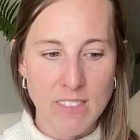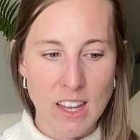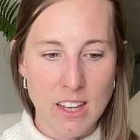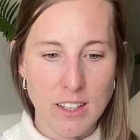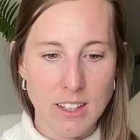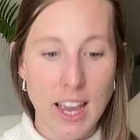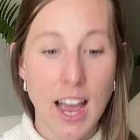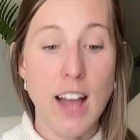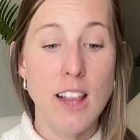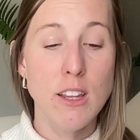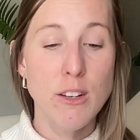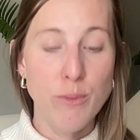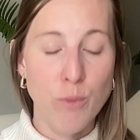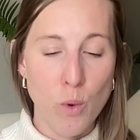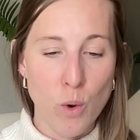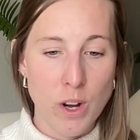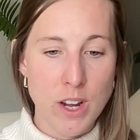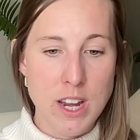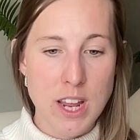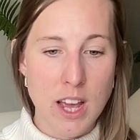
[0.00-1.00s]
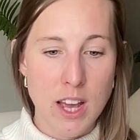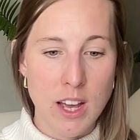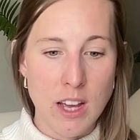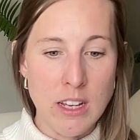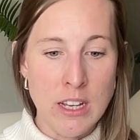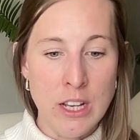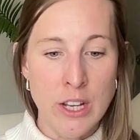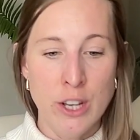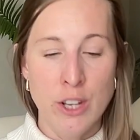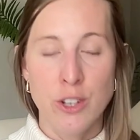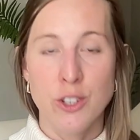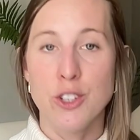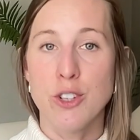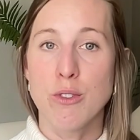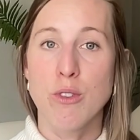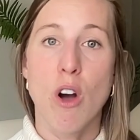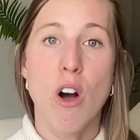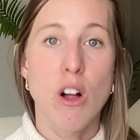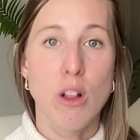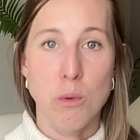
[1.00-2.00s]
California to
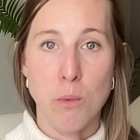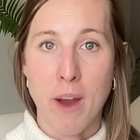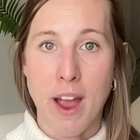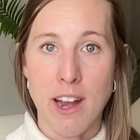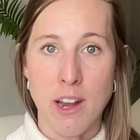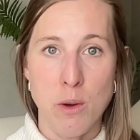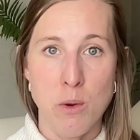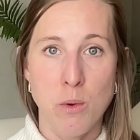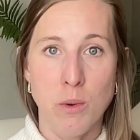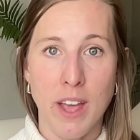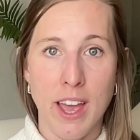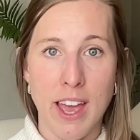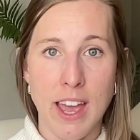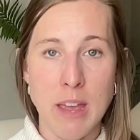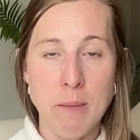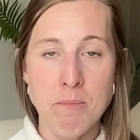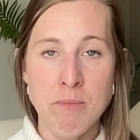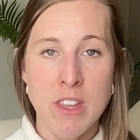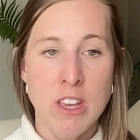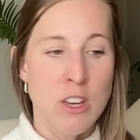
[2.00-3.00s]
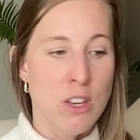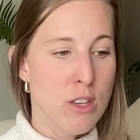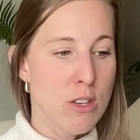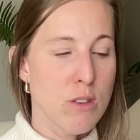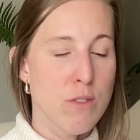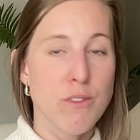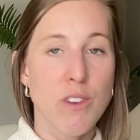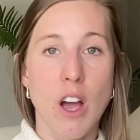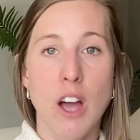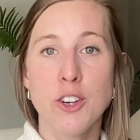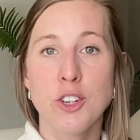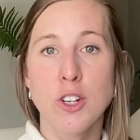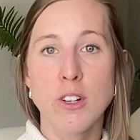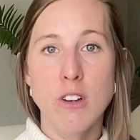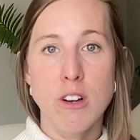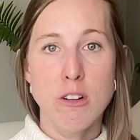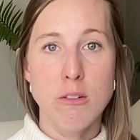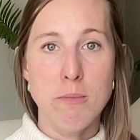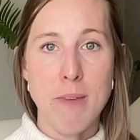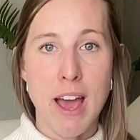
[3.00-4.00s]
Colorado, okay? You've got your
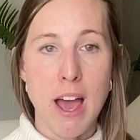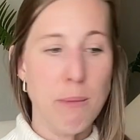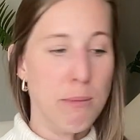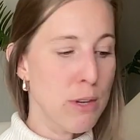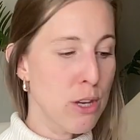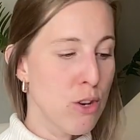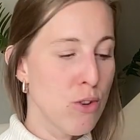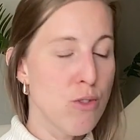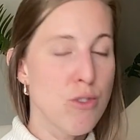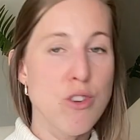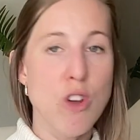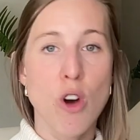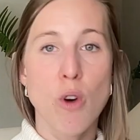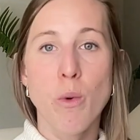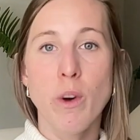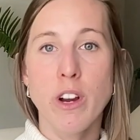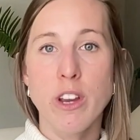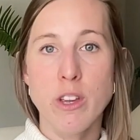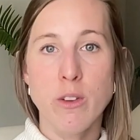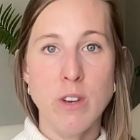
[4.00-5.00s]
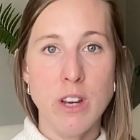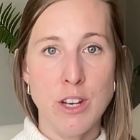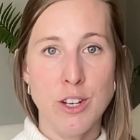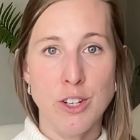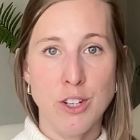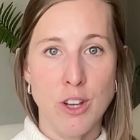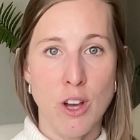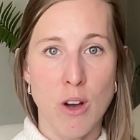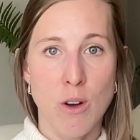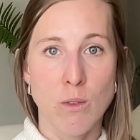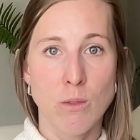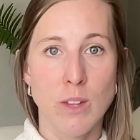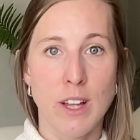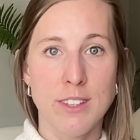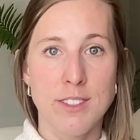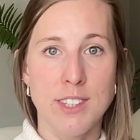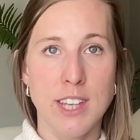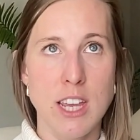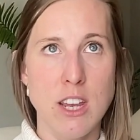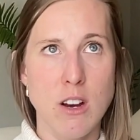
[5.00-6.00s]
roadmap, you know where you need to go.
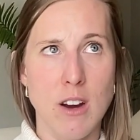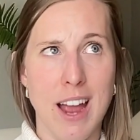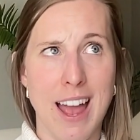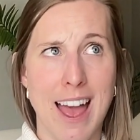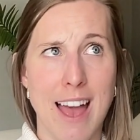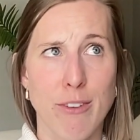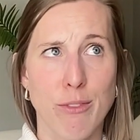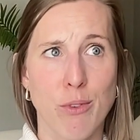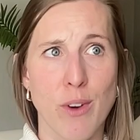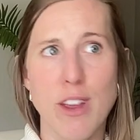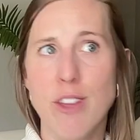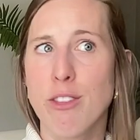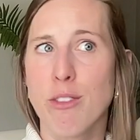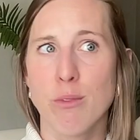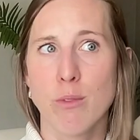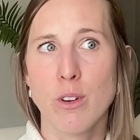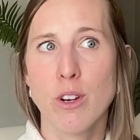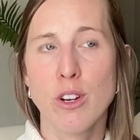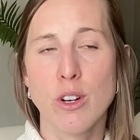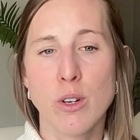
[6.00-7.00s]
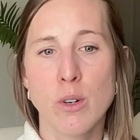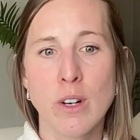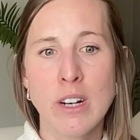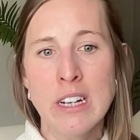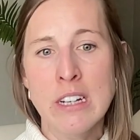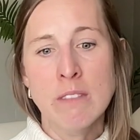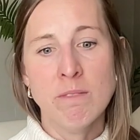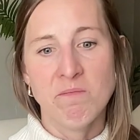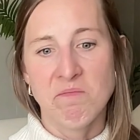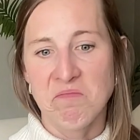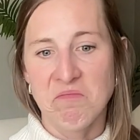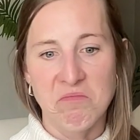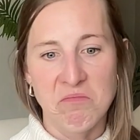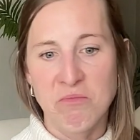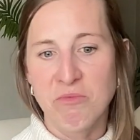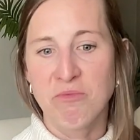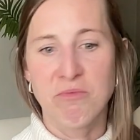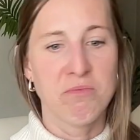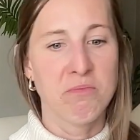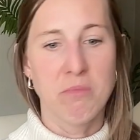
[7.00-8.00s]
Let's say you're halfway through,
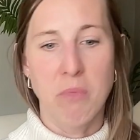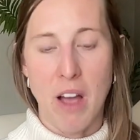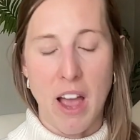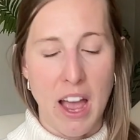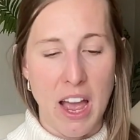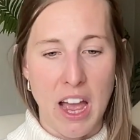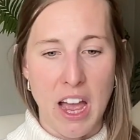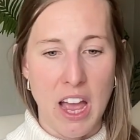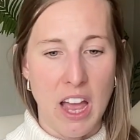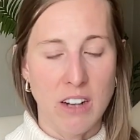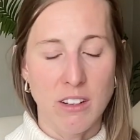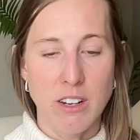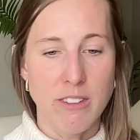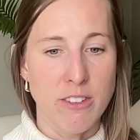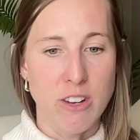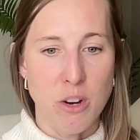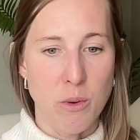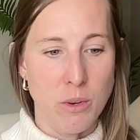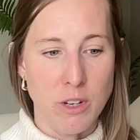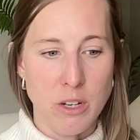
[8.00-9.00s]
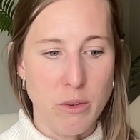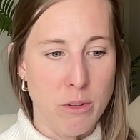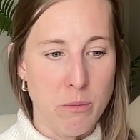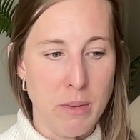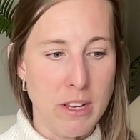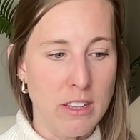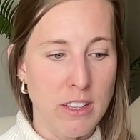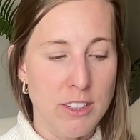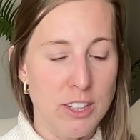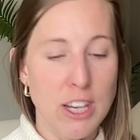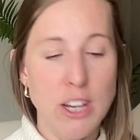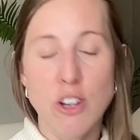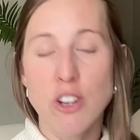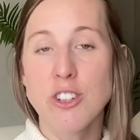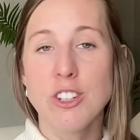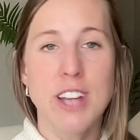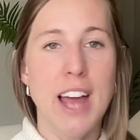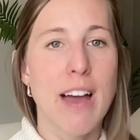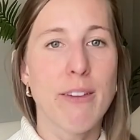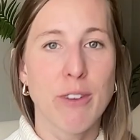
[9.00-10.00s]
I don't even know where you would be. Let's say you're
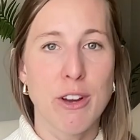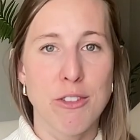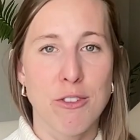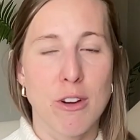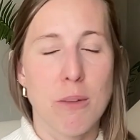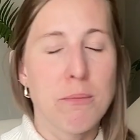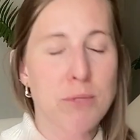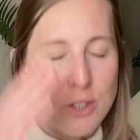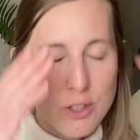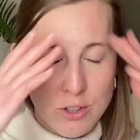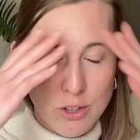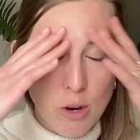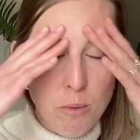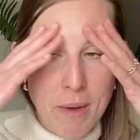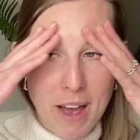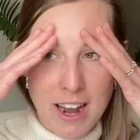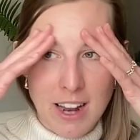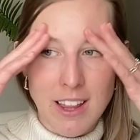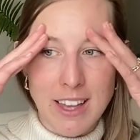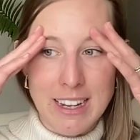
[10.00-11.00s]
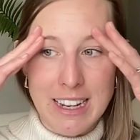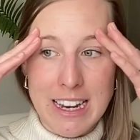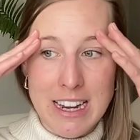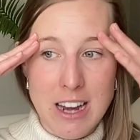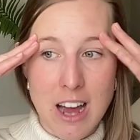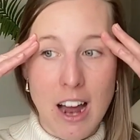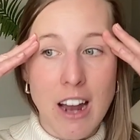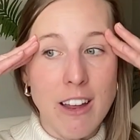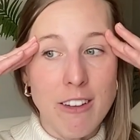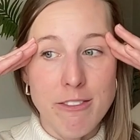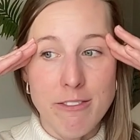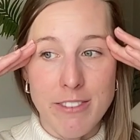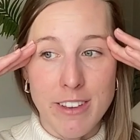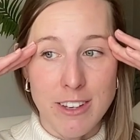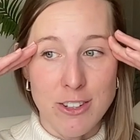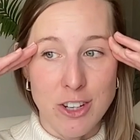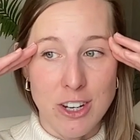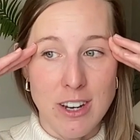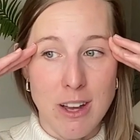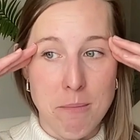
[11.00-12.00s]
just halfway through. I'm so bad, I cannot
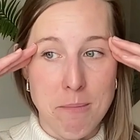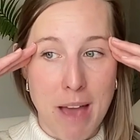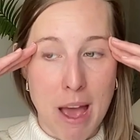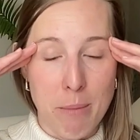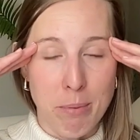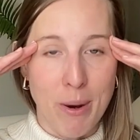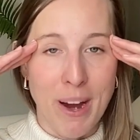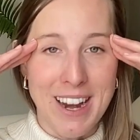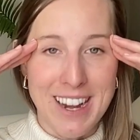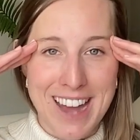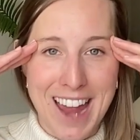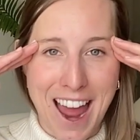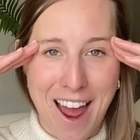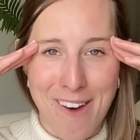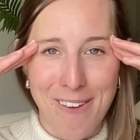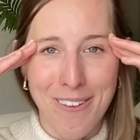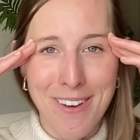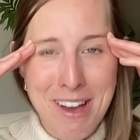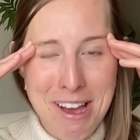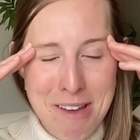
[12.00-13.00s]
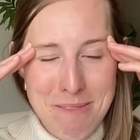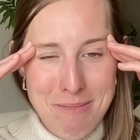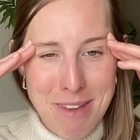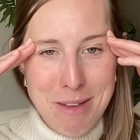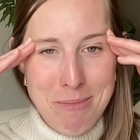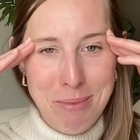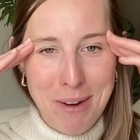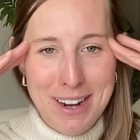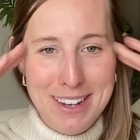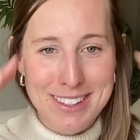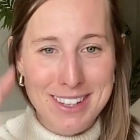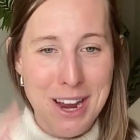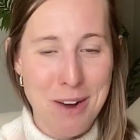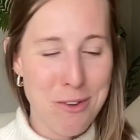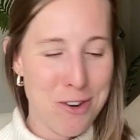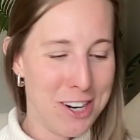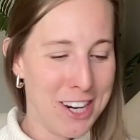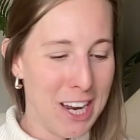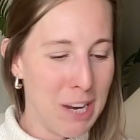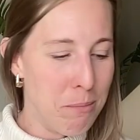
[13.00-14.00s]
envision a map right now. My brain's not
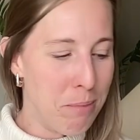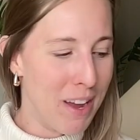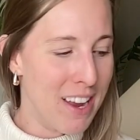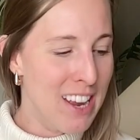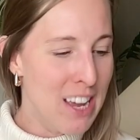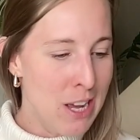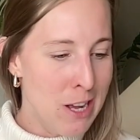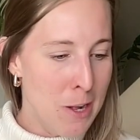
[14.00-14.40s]
working, but